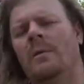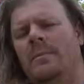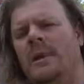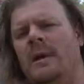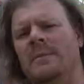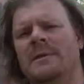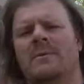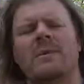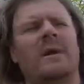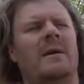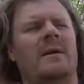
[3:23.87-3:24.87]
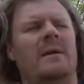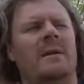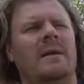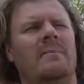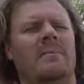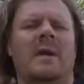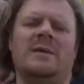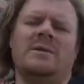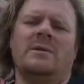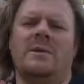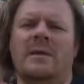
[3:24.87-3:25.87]
plumb and square, and then make
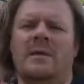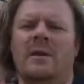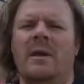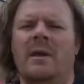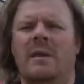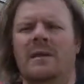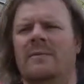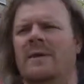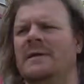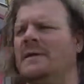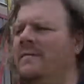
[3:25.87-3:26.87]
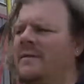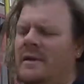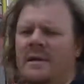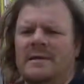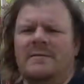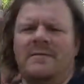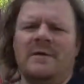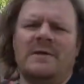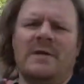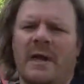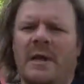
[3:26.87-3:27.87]
sure you go ahead and get the rest of it, and I'll get some
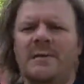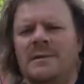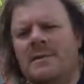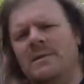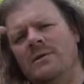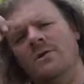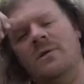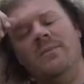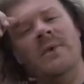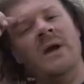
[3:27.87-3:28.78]
finishing nails into the trim.